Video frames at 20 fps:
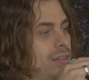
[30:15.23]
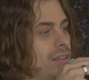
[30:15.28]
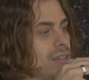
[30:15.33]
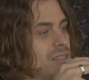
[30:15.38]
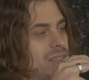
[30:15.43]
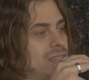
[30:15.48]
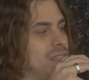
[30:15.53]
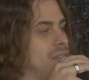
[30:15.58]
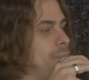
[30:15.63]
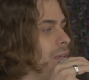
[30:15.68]
it
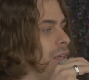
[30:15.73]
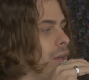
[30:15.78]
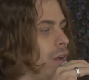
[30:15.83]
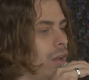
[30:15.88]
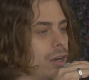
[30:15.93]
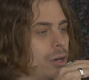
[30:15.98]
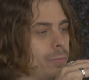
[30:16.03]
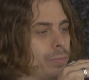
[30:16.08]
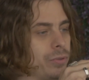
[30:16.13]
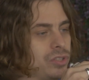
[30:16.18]
doesn't need to be
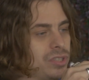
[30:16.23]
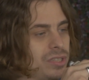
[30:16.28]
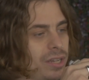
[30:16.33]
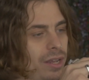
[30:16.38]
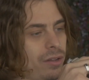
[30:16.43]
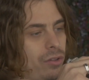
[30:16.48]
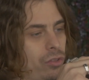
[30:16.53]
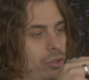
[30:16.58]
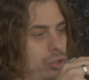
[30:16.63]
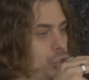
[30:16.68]

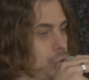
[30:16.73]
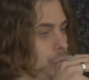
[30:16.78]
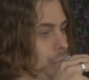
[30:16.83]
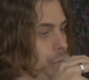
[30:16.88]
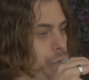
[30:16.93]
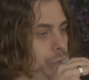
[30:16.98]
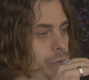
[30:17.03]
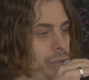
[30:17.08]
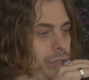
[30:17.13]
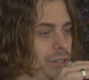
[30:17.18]
100% the
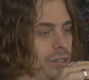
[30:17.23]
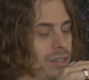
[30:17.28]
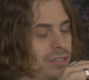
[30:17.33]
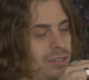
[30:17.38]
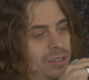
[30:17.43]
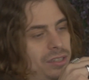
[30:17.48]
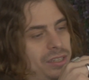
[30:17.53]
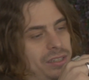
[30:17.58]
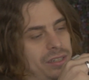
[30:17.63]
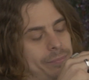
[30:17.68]
truth. It
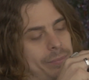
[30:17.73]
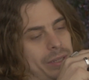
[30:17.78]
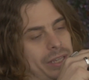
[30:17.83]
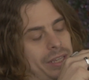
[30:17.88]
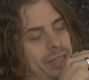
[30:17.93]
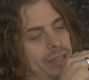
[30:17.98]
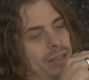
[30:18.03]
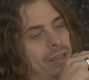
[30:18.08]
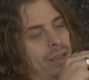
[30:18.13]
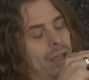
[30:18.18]
doesn't need to
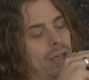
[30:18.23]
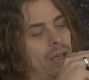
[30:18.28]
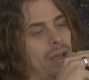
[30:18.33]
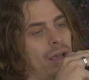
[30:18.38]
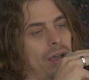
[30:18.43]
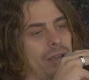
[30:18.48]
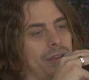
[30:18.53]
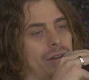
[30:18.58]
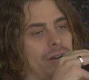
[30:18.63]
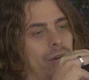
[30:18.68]
be,
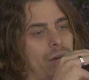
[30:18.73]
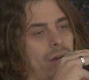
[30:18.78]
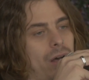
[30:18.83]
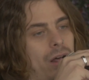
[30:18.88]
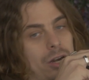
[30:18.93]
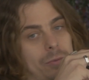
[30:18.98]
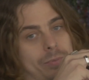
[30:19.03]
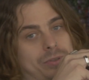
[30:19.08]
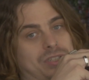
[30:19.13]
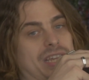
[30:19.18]

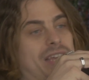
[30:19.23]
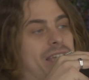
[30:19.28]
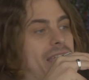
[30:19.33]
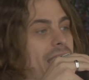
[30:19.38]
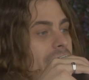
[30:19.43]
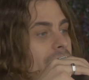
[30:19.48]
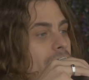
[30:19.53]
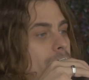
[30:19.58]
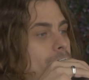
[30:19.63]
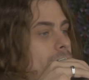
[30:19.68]
100%
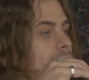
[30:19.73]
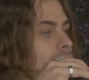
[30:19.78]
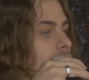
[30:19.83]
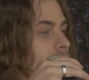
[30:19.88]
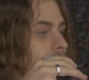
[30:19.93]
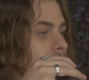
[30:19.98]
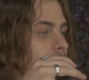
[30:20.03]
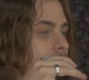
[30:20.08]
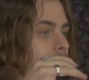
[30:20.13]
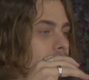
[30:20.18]
cap.
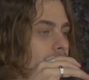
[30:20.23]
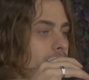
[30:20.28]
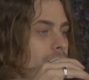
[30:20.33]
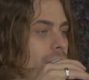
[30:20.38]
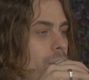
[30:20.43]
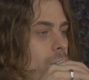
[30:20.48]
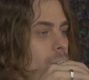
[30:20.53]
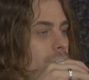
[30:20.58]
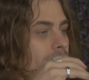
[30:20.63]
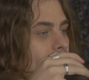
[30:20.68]
It can be
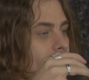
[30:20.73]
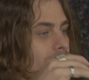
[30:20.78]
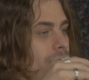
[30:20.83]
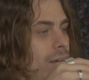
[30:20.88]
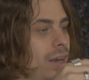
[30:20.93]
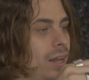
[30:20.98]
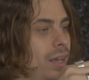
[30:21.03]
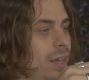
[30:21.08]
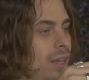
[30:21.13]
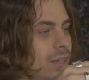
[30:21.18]
like whatever
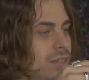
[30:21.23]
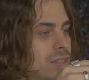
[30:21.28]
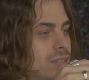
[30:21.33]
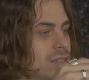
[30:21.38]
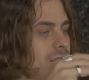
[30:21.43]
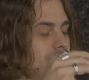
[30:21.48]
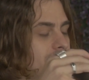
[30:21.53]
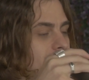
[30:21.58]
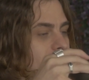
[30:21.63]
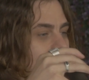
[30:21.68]
it
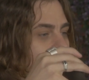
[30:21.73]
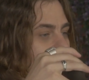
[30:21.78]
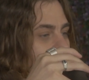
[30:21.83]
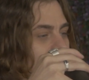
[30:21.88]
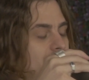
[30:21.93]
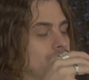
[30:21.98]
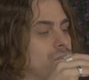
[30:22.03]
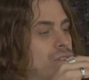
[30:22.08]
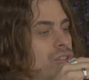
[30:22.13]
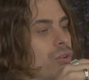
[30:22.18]
is
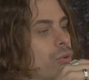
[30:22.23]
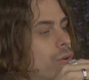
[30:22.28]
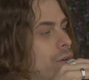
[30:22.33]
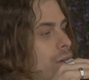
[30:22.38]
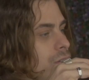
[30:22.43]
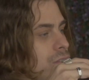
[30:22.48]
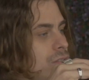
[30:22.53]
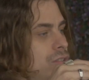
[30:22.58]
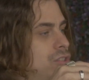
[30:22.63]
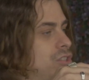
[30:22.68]
still
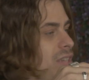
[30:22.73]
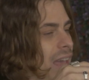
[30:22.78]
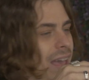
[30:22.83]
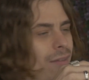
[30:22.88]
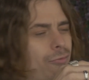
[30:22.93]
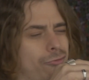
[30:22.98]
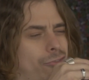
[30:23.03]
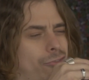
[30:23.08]
yours. Just have